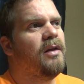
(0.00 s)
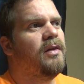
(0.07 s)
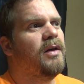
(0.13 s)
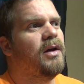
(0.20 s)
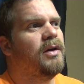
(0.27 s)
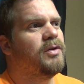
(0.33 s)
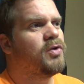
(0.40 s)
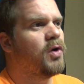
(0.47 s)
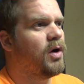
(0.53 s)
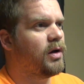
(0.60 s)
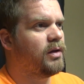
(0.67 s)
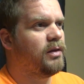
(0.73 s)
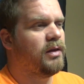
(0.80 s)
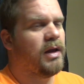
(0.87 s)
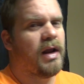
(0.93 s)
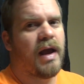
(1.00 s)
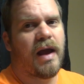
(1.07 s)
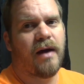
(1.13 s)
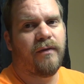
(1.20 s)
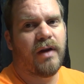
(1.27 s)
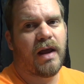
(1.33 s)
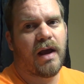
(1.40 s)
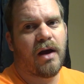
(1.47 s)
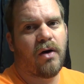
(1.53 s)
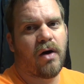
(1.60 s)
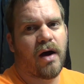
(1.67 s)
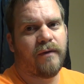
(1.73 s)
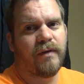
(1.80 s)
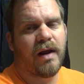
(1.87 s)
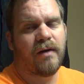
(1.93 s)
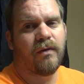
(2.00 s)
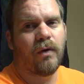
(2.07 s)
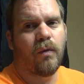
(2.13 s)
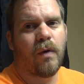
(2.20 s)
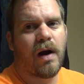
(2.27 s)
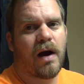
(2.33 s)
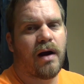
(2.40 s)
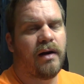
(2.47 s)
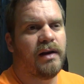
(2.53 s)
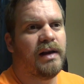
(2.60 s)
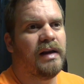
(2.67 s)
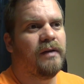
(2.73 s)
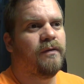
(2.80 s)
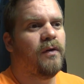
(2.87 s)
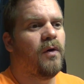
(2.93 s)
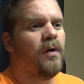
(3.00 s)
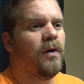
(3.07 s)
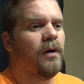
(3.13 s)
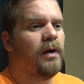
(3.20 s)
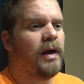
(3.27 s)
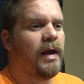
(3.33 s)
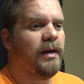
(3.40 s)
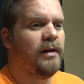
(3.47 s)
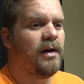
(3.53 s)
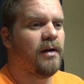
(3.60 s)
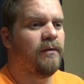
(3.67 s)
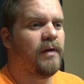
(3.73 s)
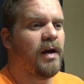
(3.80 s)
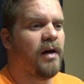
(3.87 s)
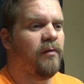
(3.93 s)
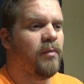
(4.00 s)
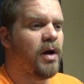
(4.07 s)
the truck that I have now, I've never wired it for a dump valve.